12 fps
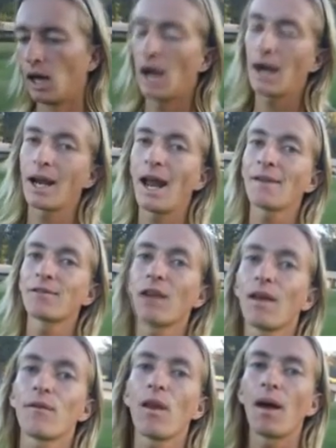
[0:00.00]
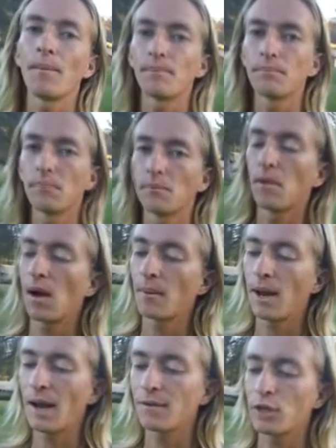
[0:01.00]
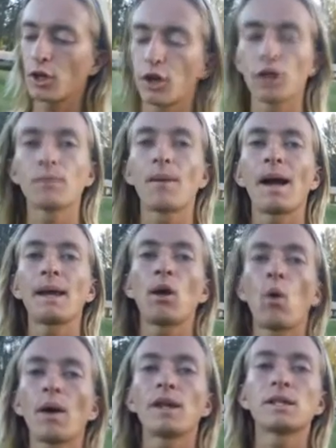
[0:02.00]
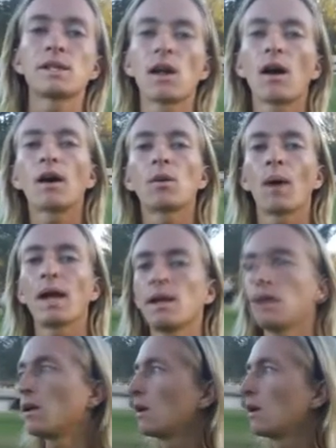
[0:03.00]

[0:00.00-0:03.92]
I'm going to have to level up. I'm going to have to earn my coins the hard way,